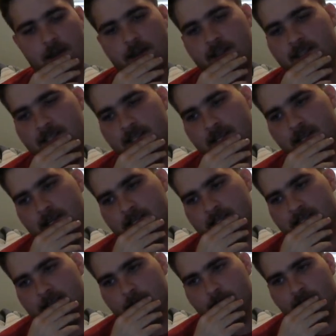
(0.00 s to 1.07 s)
You see, in
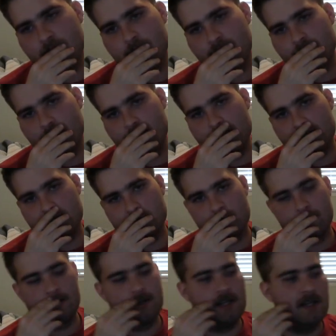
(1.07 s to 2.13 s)
something like Ace
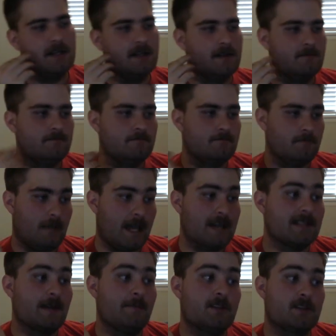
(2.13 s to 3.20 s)
Attorney, as
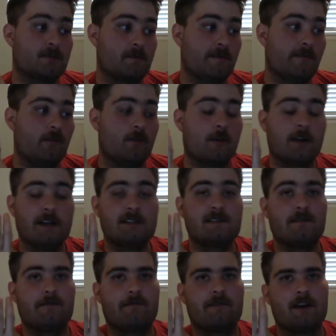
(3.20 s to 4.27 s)
I mentioned before, it's a
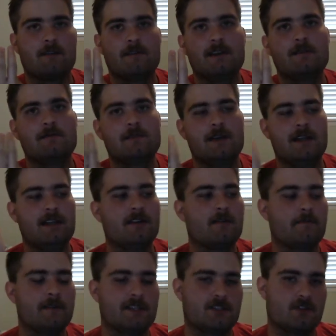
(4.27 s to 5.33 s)
fairly linear
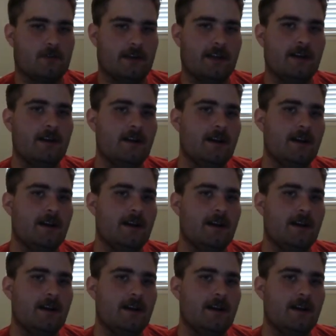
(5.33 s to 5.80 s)
mystery.